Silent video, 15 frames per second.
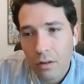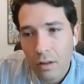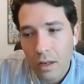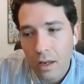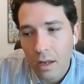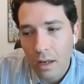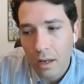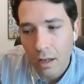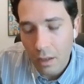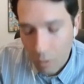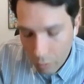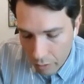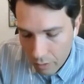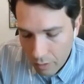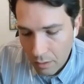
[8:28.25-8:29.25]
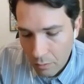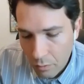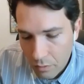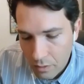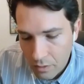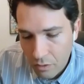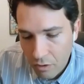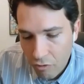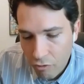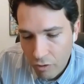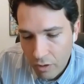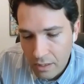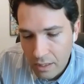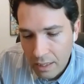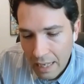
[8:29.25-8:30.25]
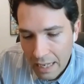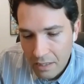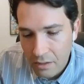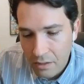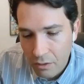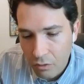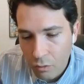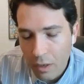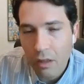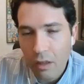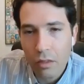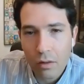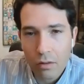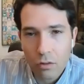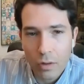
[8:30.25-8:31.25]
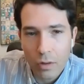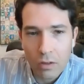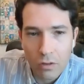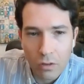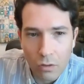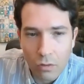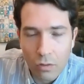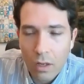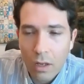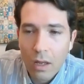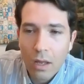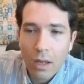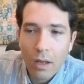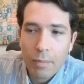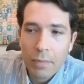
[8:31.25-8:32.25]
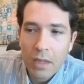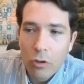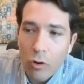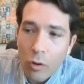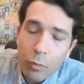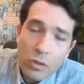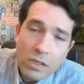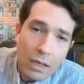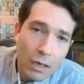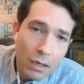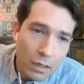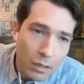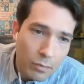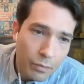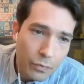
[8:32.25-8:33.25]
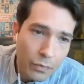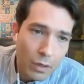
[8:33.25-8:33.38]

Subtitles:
or should I say last year, 2022, Europe was lucky.